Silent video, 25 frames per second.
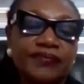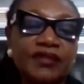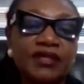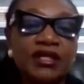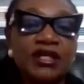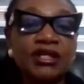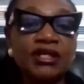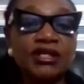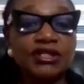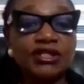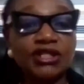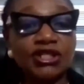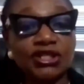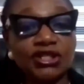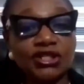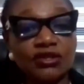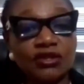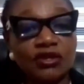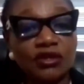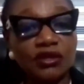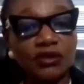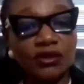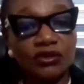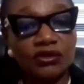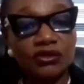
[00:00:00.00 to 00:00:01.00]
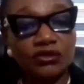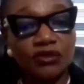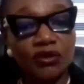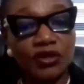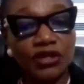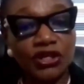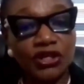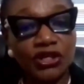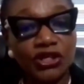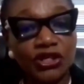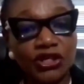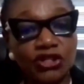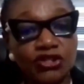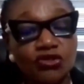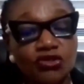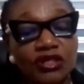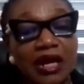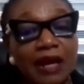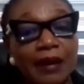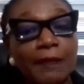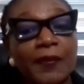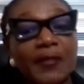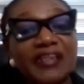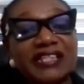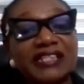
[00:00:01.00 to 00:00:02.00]
She did not also issue that
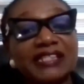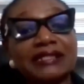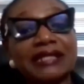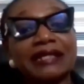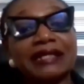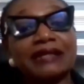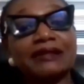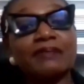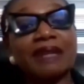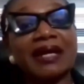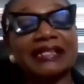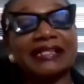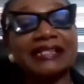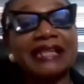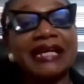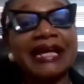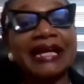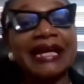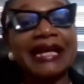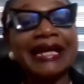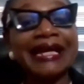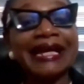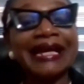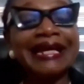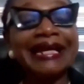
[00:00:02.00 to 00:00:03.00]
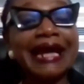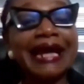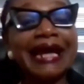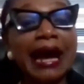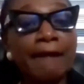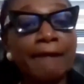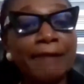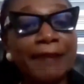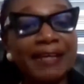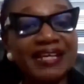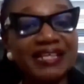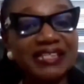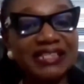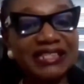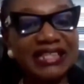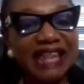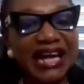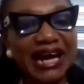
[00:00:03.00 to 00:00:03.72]
press statement in her personal